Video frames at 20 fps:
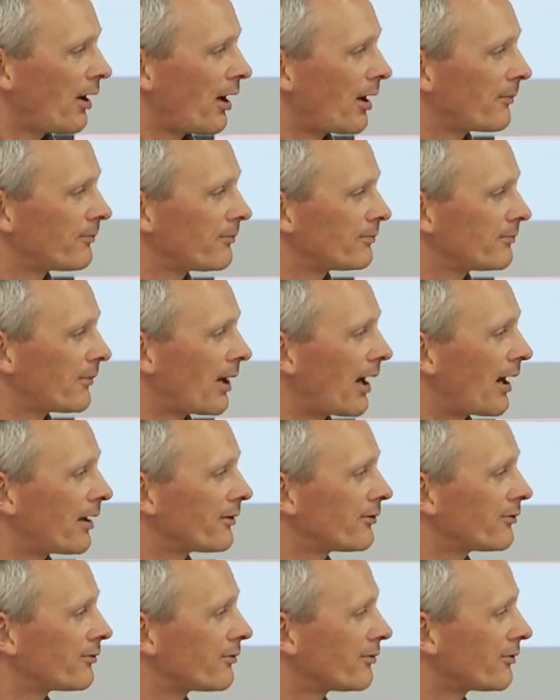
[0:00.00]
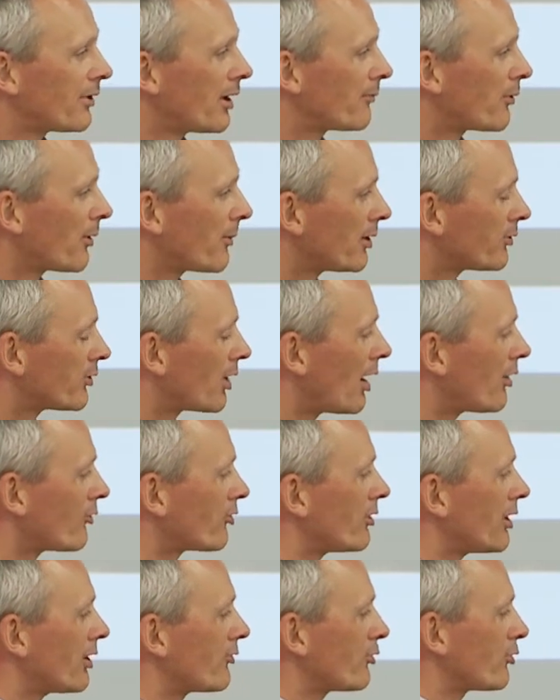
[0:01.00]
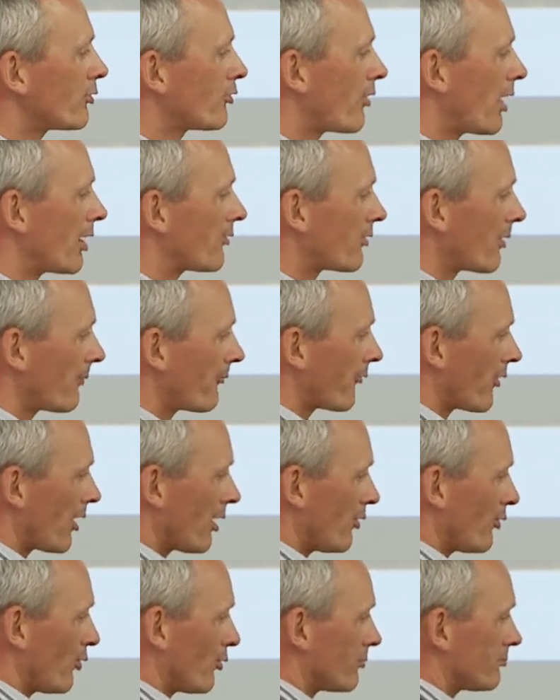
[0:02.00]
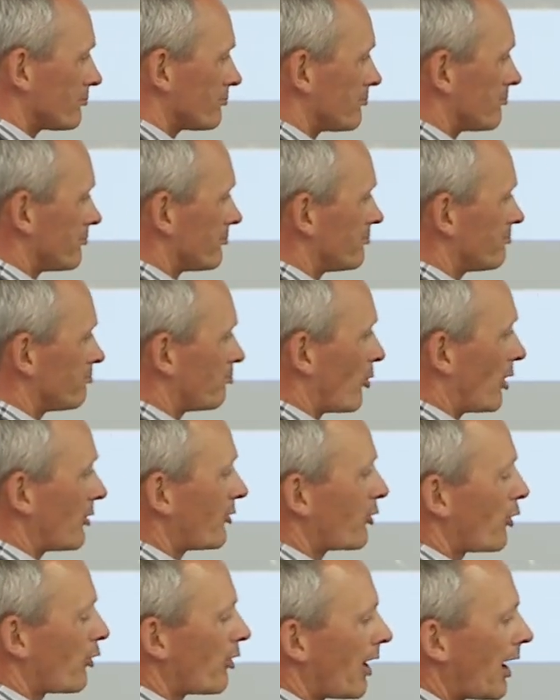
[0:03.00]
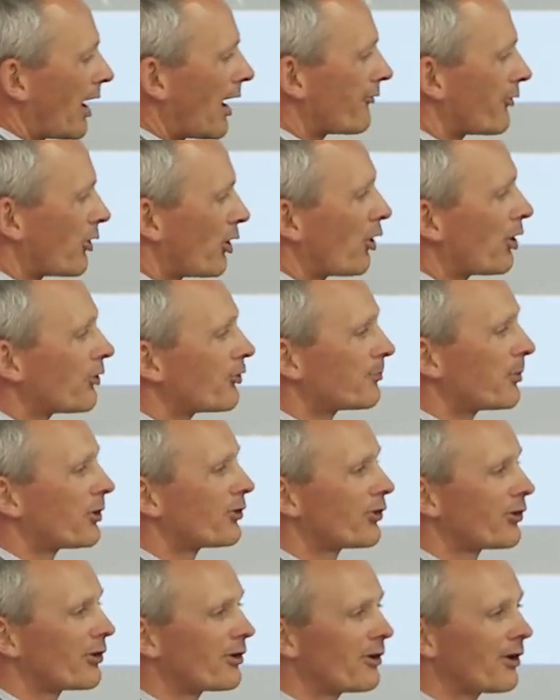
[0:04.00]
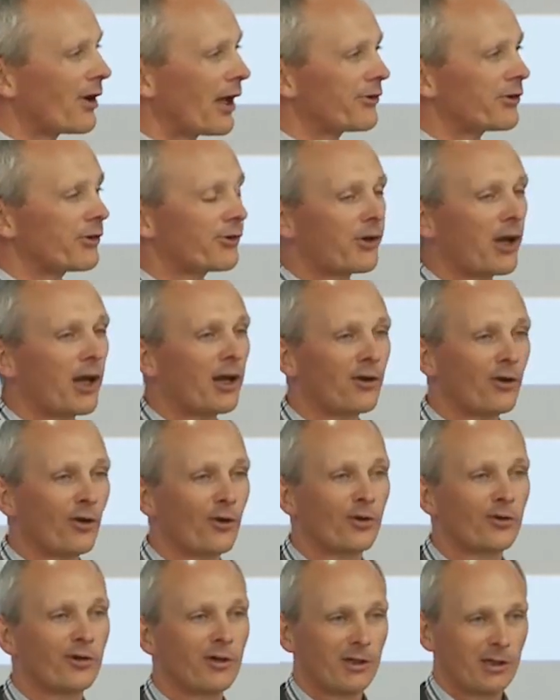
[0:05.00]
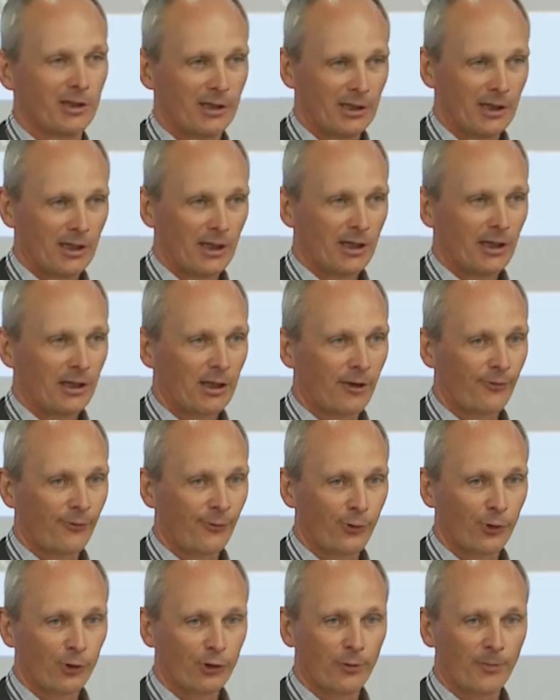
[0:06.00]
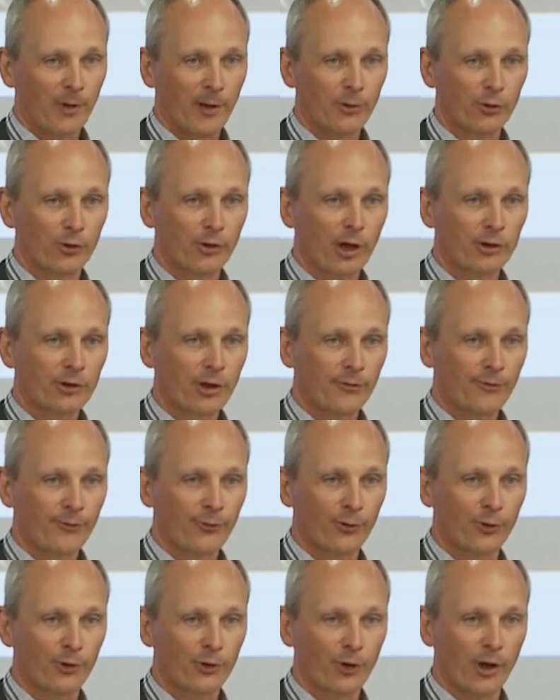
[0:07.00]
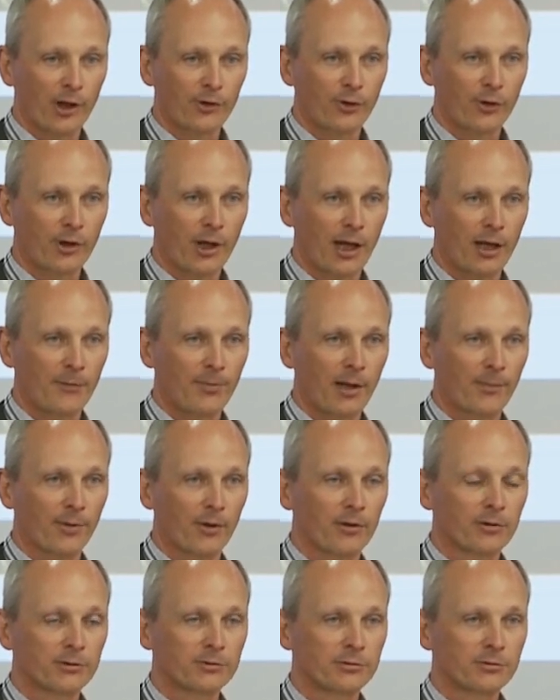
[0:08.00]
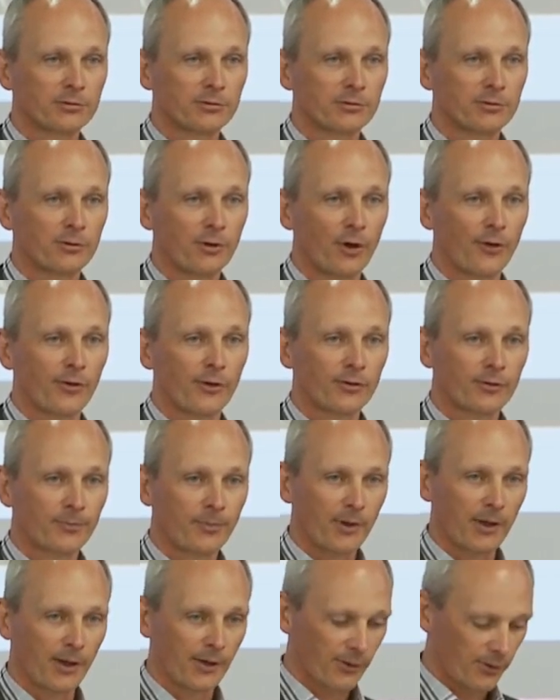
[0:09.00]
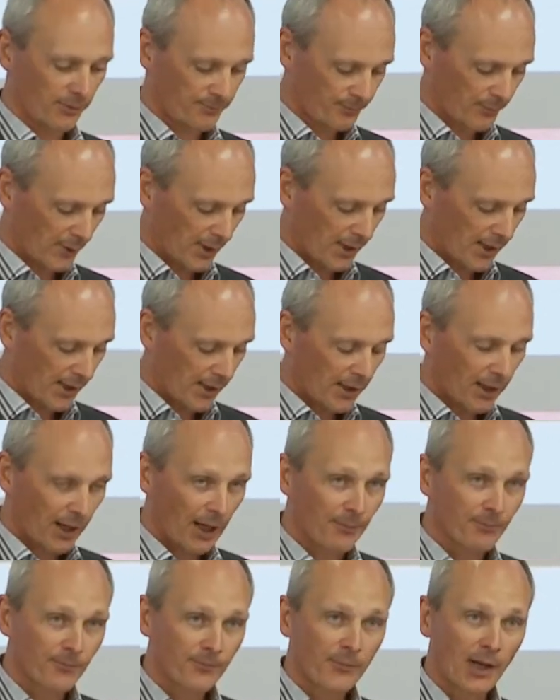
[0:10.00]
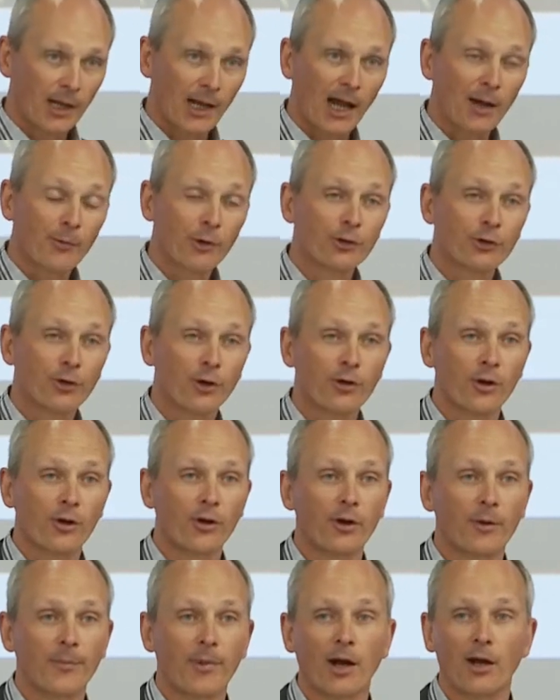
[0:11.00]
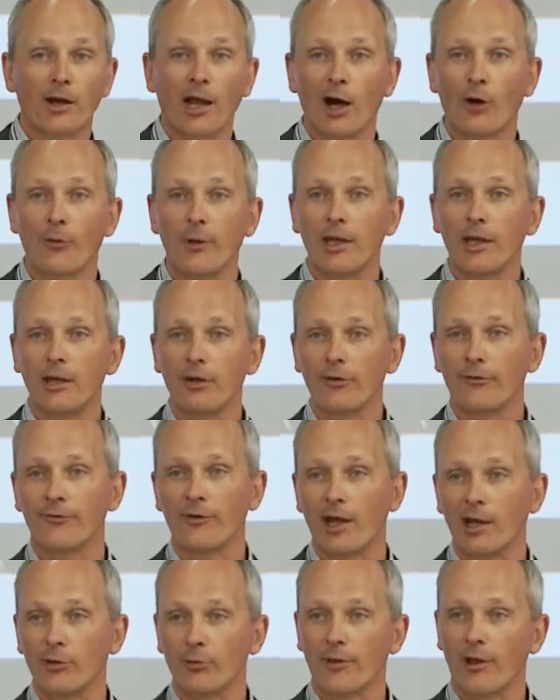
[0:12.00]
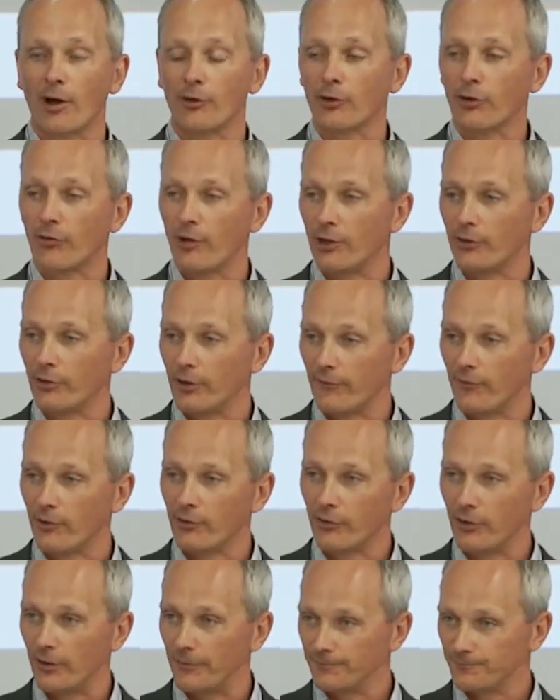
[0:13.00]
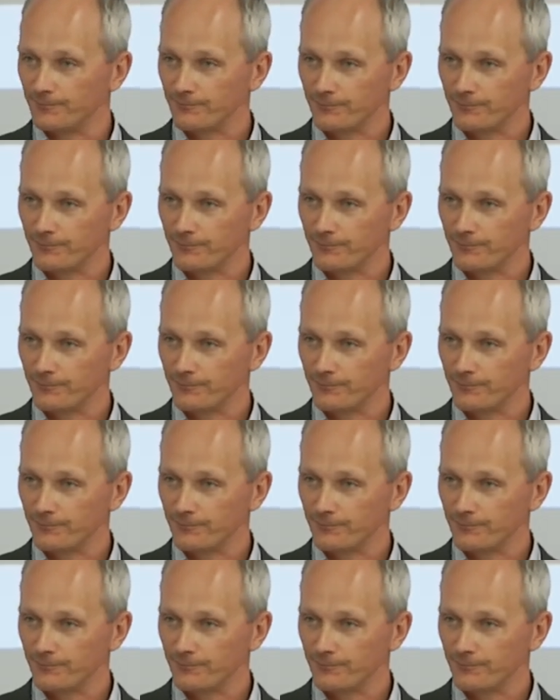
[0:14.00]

Um, and the implementation needs to create some value rescuing life in a hospital, entertain you, give food to people who don't have food, or educate people on this planet. Um, and I want to talk a lot about how we innovate without creativity.